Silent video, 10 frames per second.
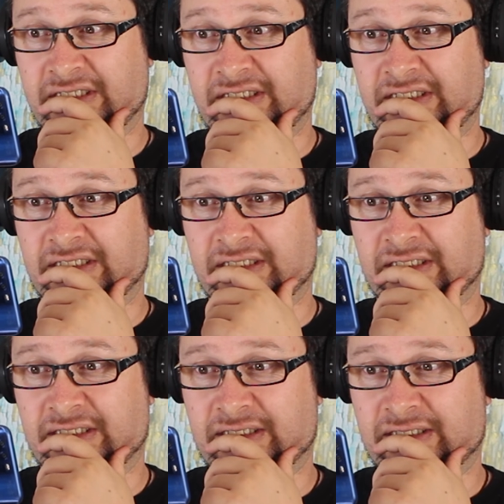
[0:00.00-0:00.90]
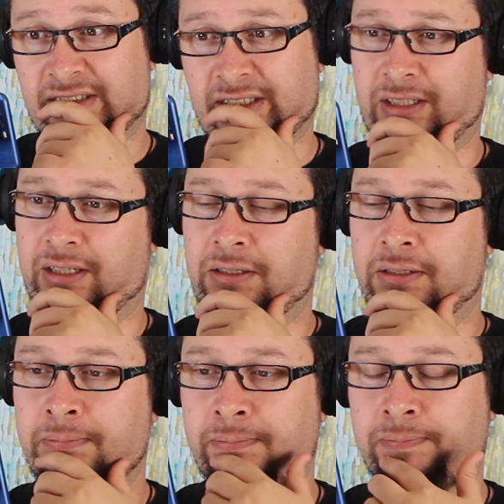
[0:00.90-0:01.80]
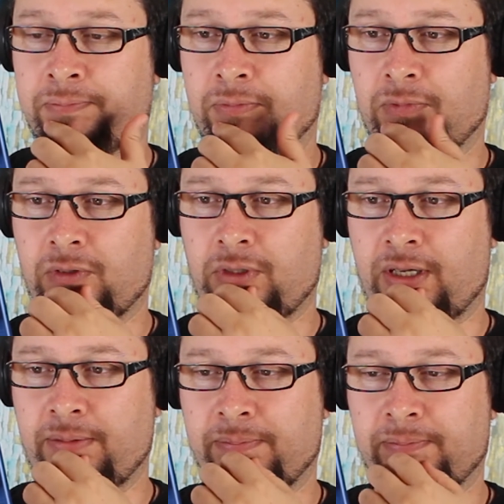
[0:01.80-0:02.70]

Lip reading: Good. In London. Okay.